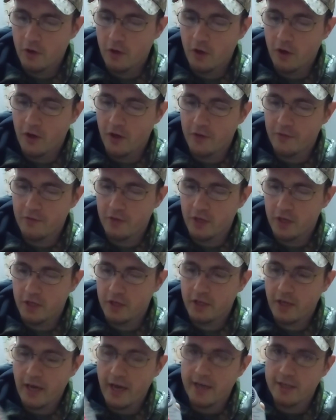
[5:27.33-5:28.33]
on
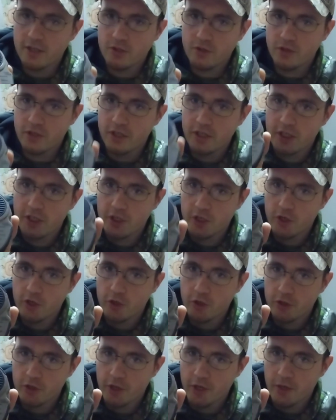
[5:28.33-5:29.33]
the Cass Creek
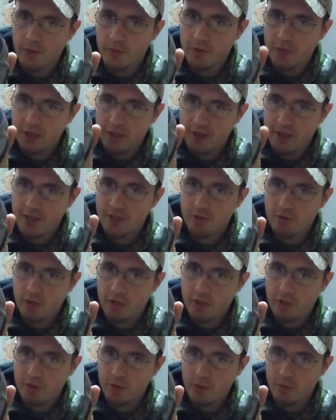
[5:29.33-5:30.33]
Ergo
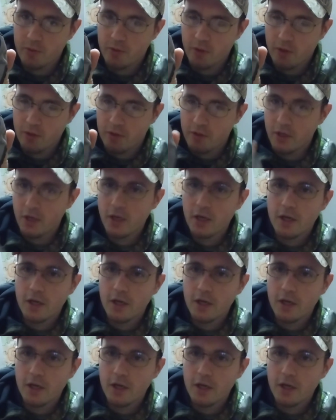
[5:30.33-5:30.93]
electronic Crow call.